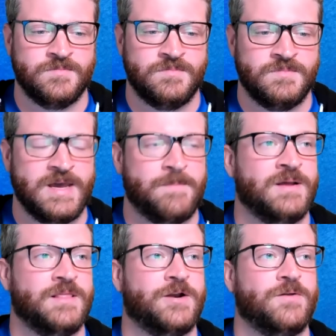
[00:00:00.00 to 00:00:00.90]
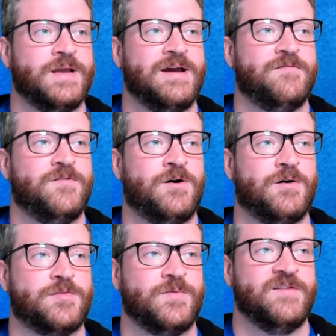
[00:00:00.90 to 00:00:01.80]
Yep, I literally have all
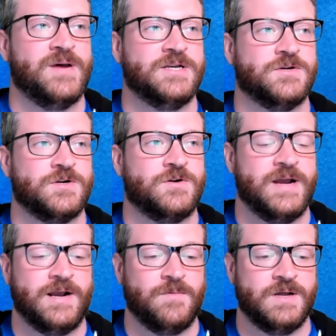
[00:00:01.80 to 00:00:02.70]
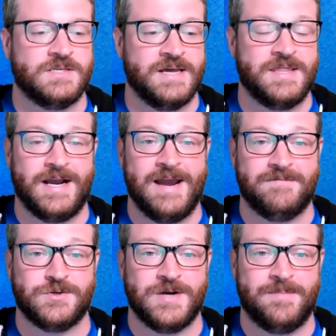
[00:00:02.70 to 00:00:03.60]
three of my children crying at once. I think I have to
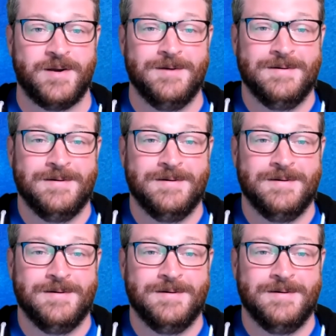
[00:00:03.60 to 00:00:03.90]
drop here.